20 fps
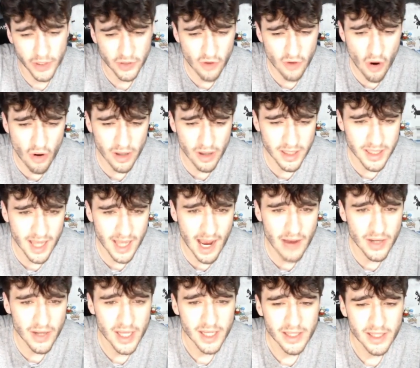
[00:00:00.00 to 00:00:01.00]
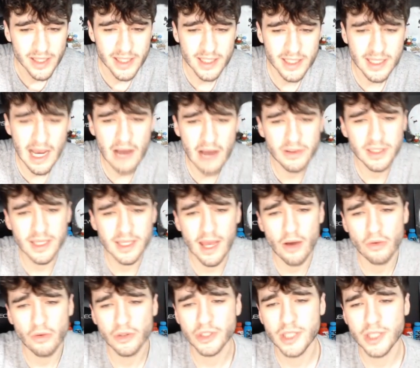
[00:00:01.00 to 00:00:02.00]
scrolling down, this is how to
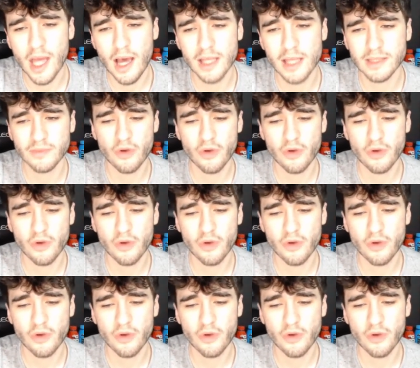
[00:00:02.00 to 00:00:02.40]
get all starters